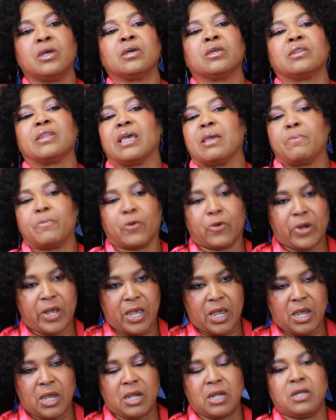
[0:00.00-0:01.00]
They
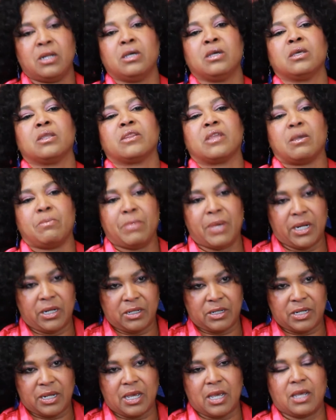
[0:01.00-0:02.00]
prayed, they
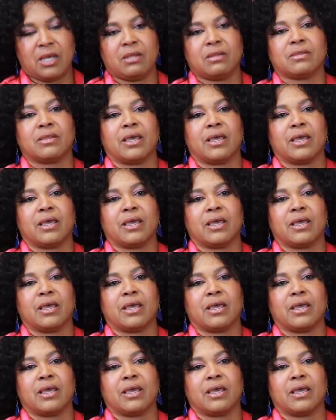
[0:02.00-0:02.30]
meditate,